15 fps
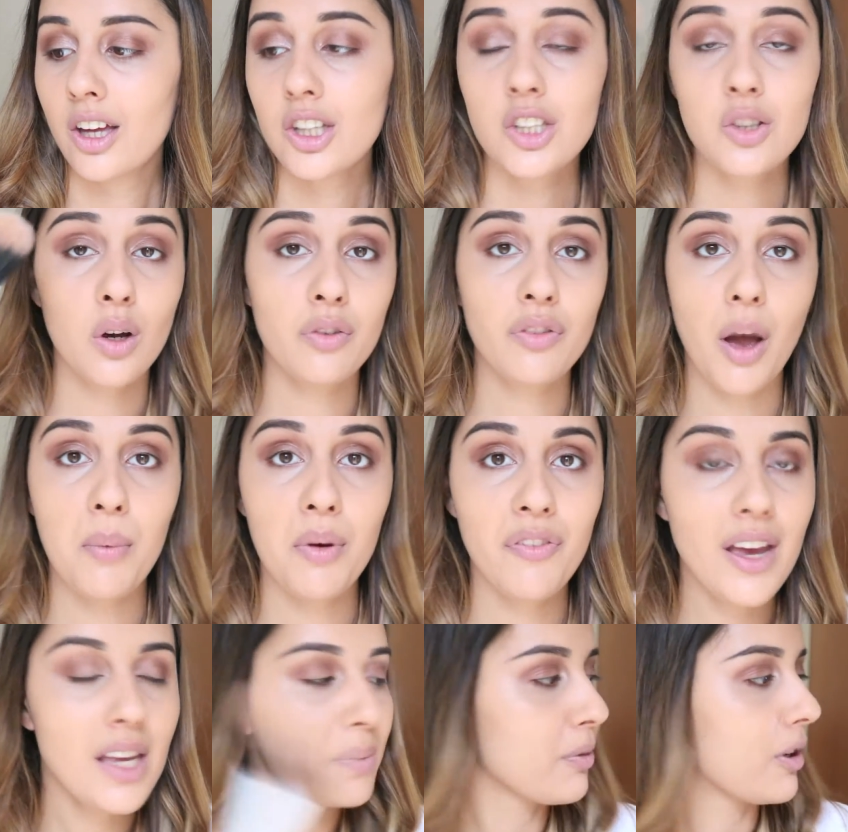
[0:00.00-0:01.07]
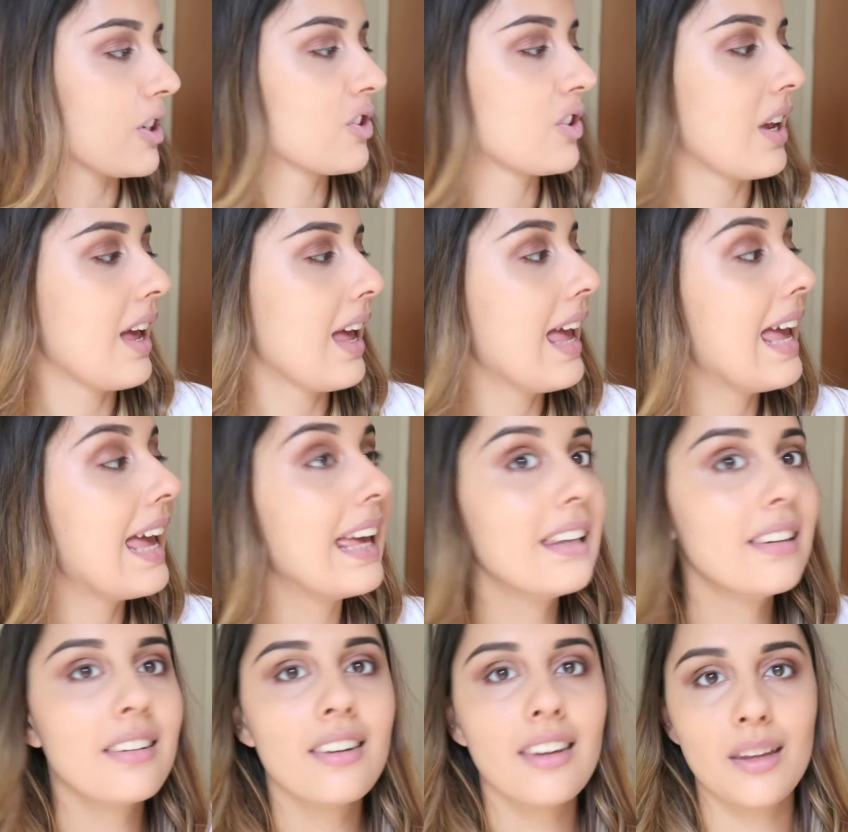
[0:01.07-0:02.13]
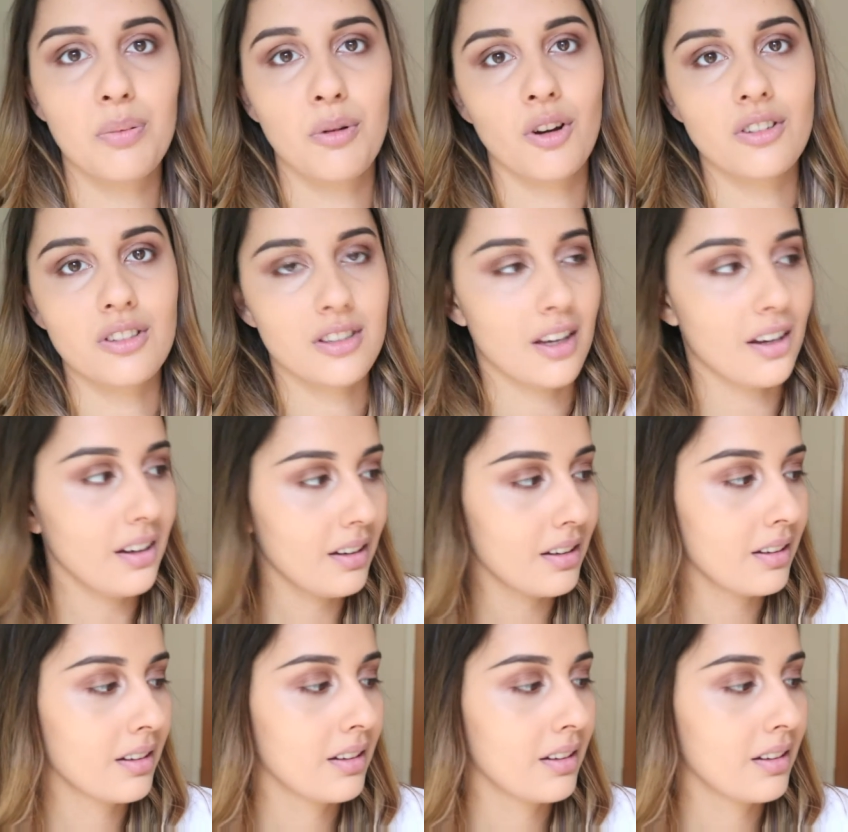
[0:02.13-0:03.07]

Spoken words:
Duo Fibre Face Brush in the bronzer.